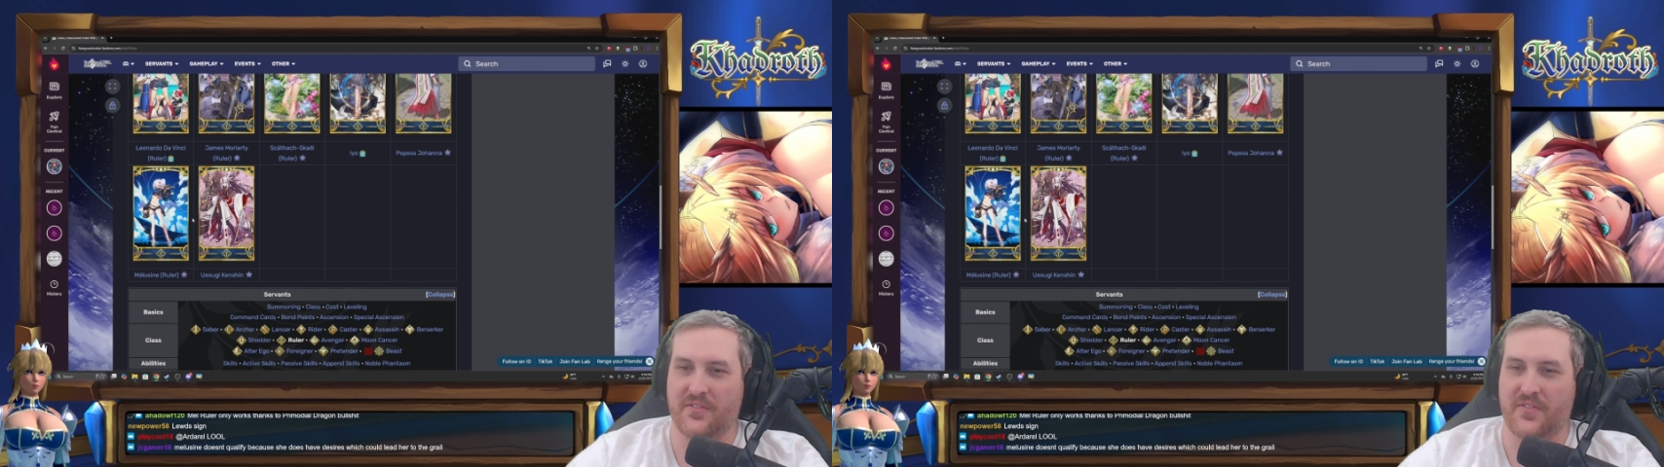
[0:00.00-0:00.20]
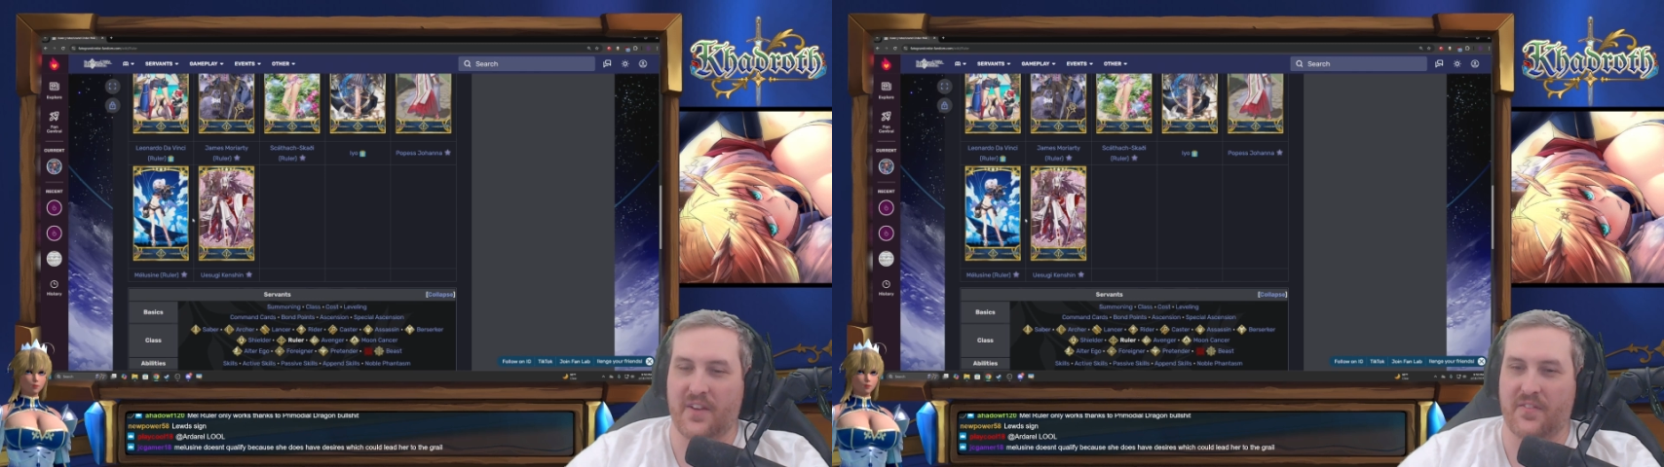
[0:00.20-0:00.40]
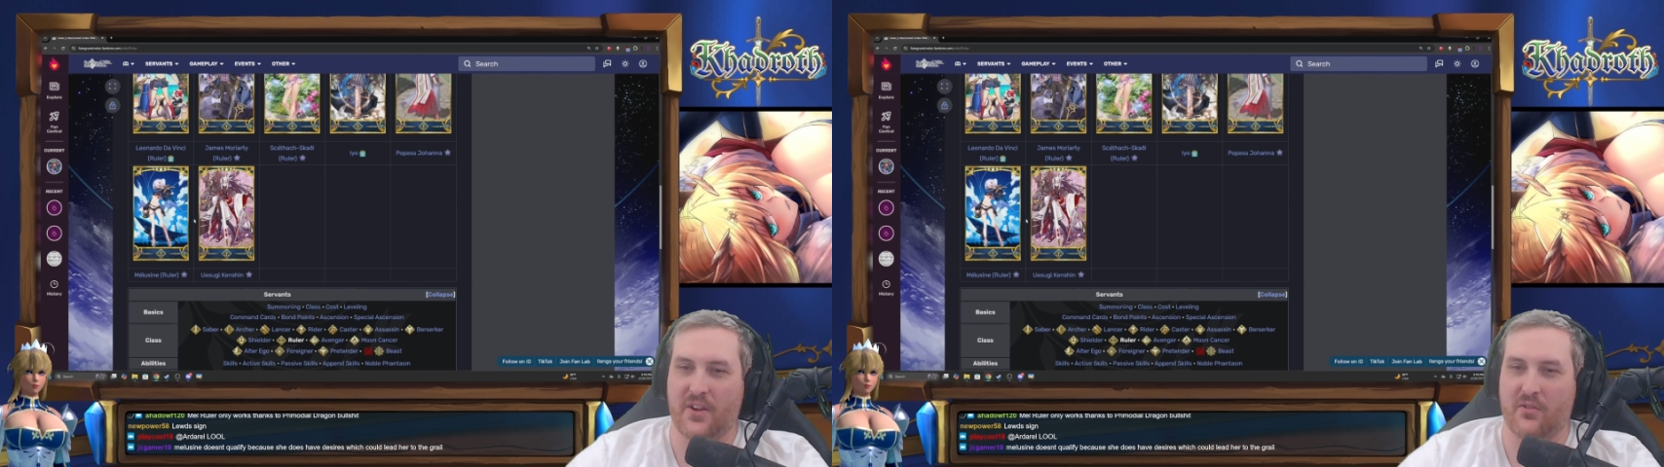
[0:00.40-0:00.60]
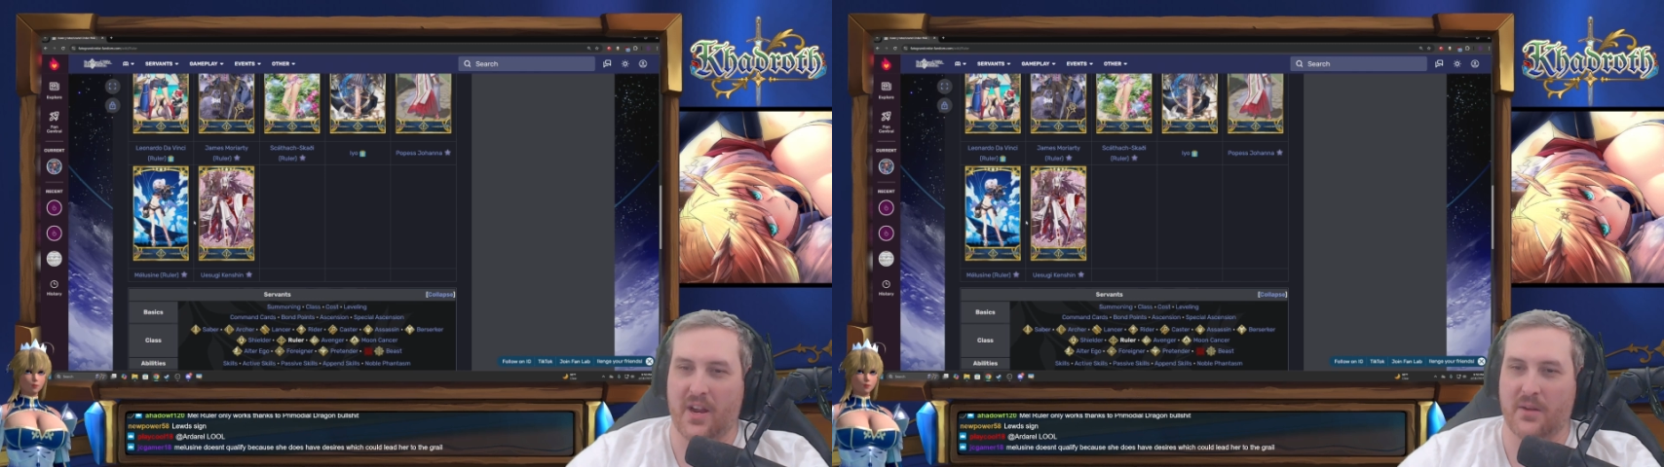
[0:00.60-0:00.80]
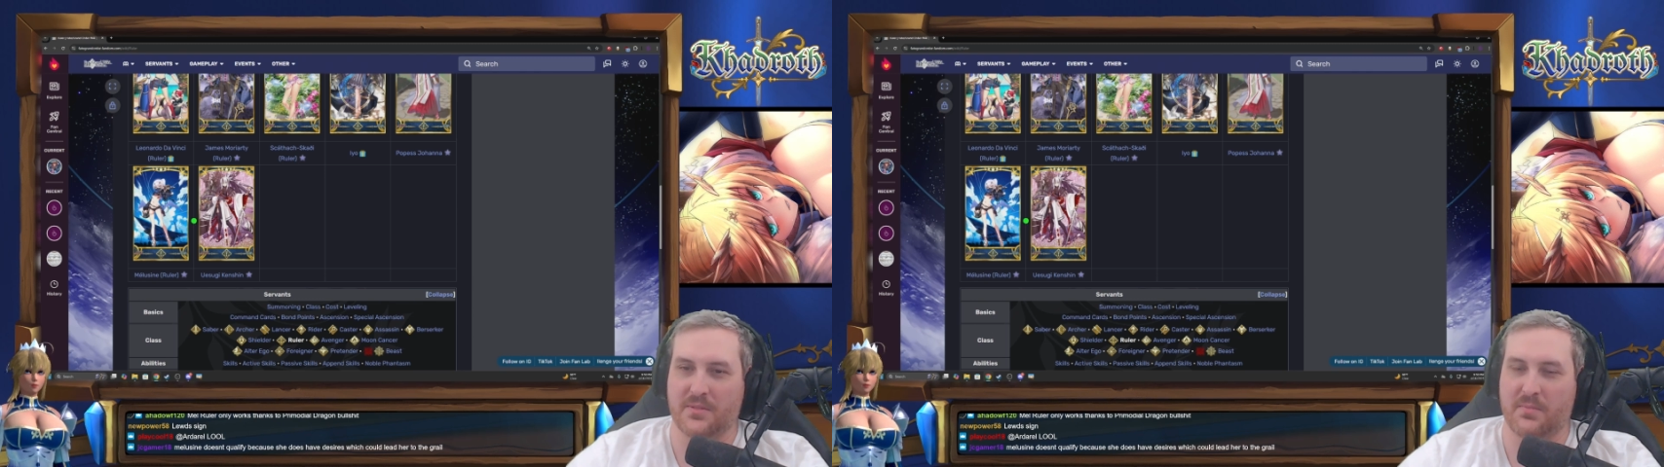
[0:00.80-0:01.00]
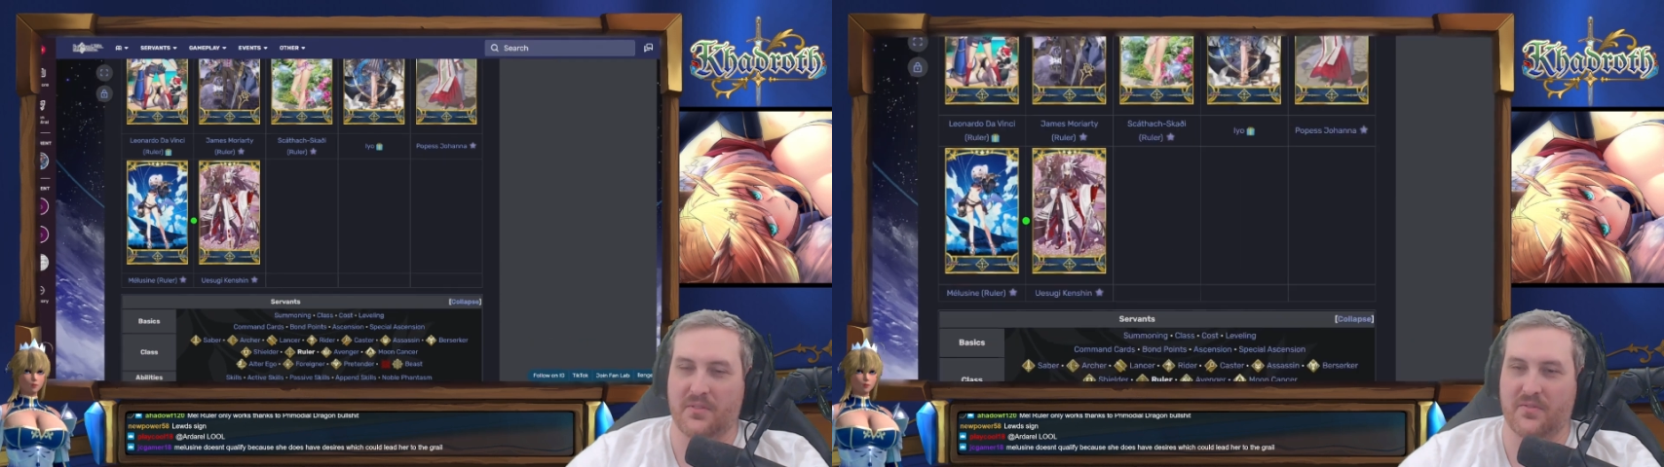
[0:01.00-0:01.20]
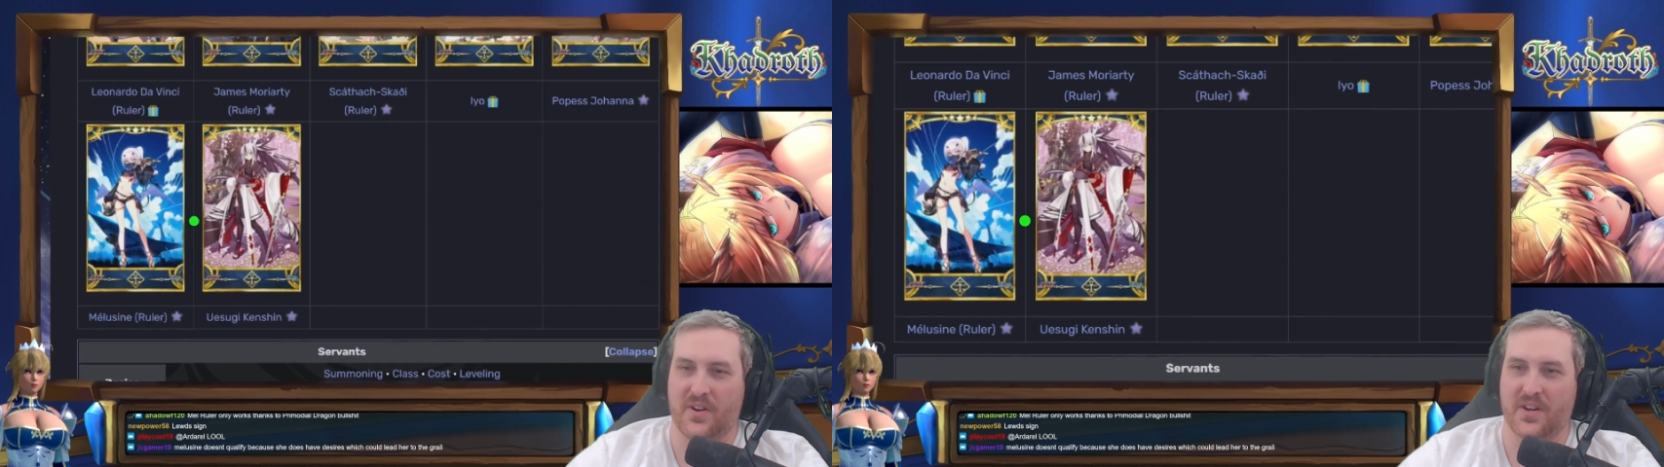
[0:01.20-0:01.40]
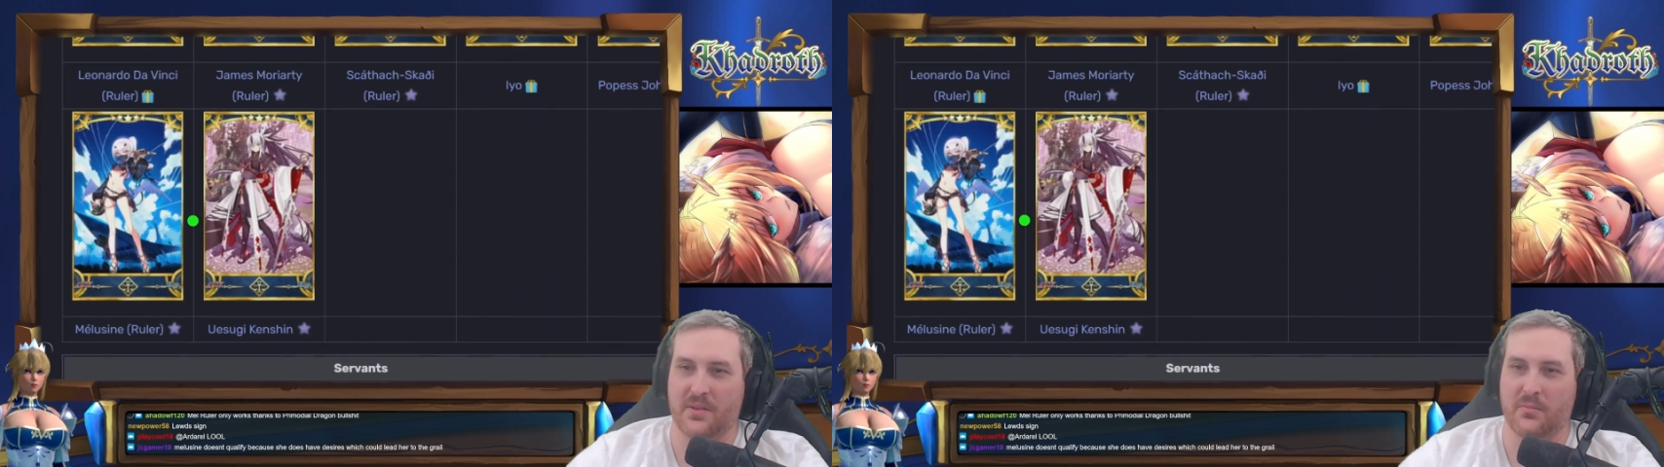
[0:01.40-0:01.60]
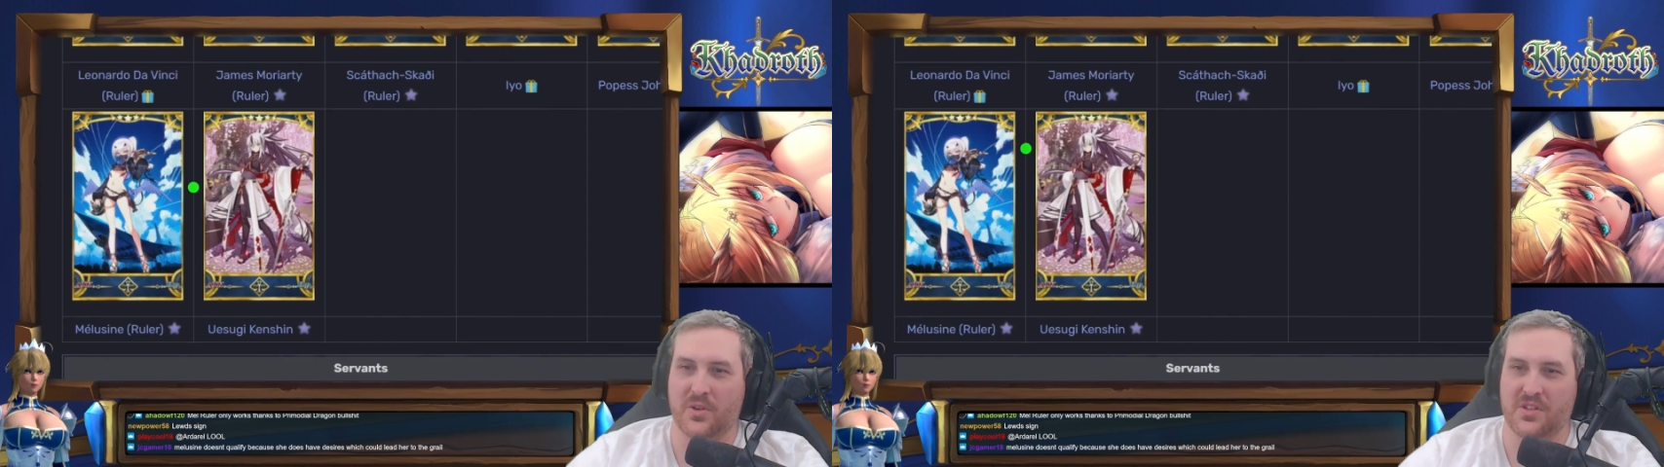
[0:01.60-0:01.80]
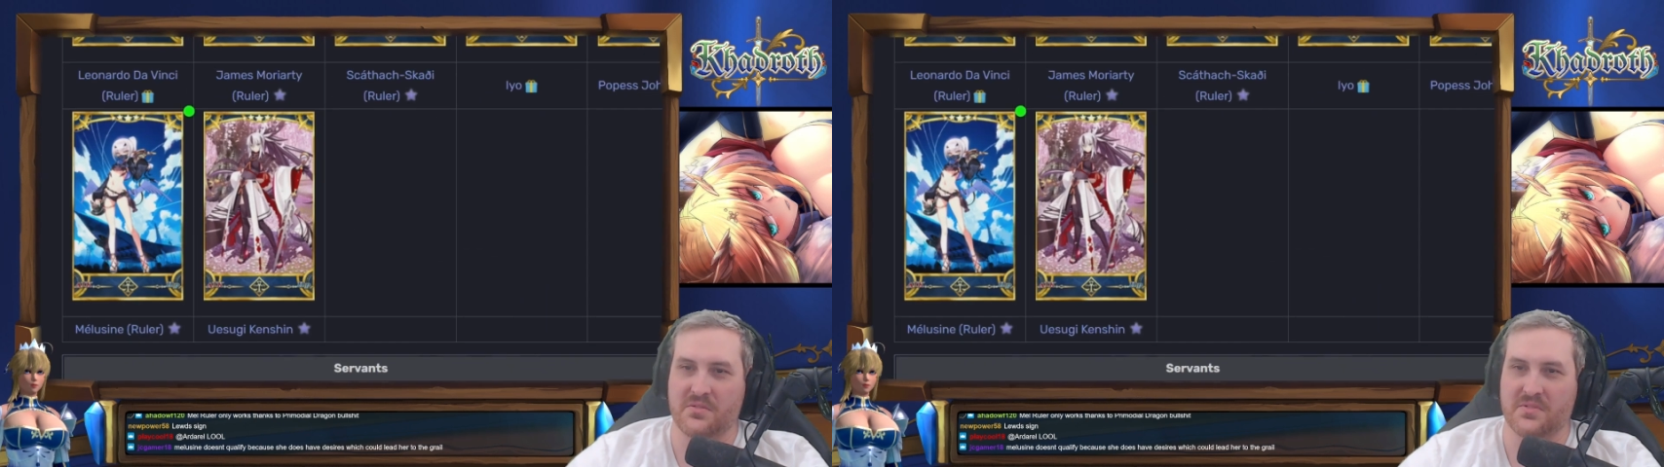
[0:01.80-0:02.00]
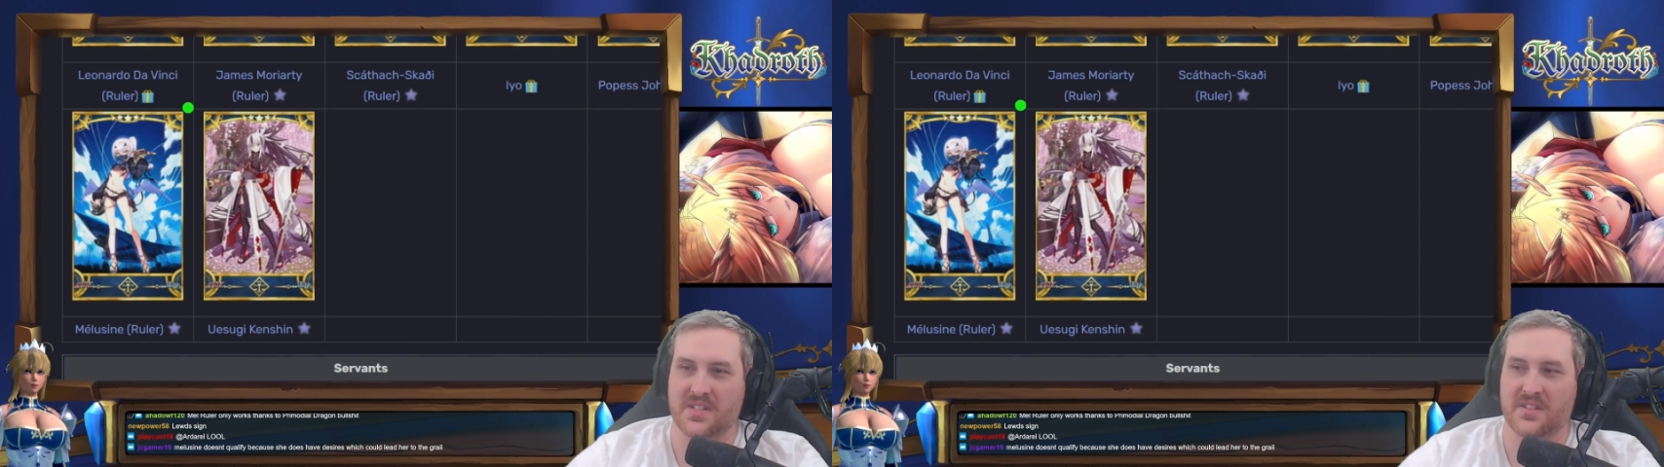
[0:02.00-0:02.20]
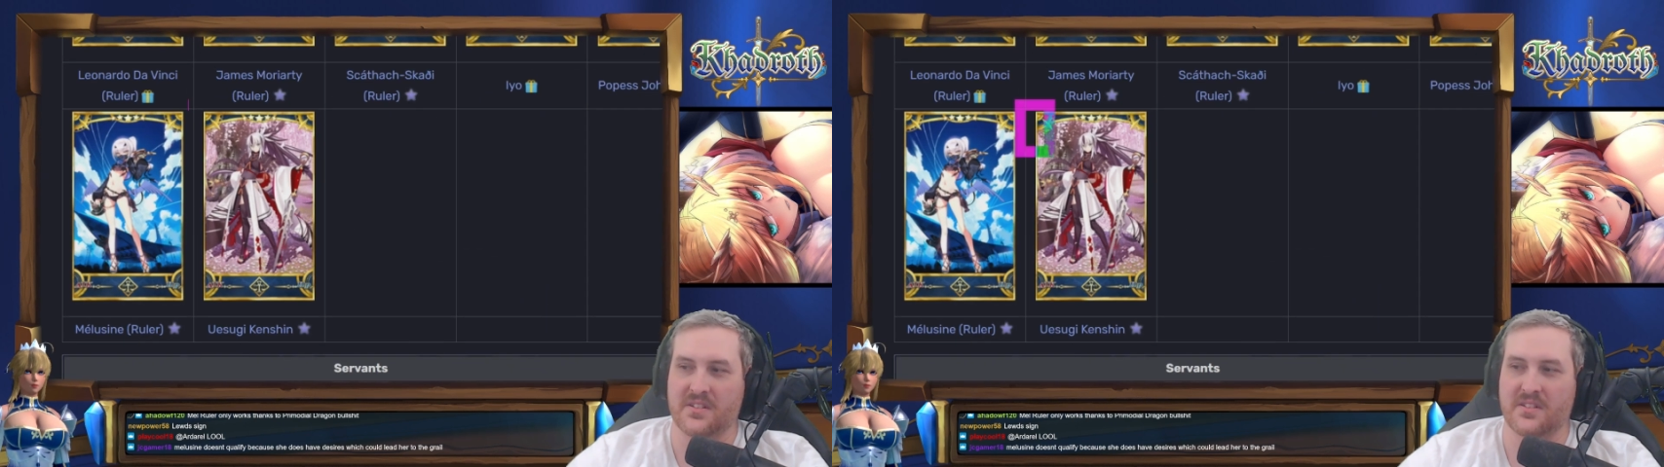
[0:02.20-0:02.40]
if a Grail was put in front of them, would use it.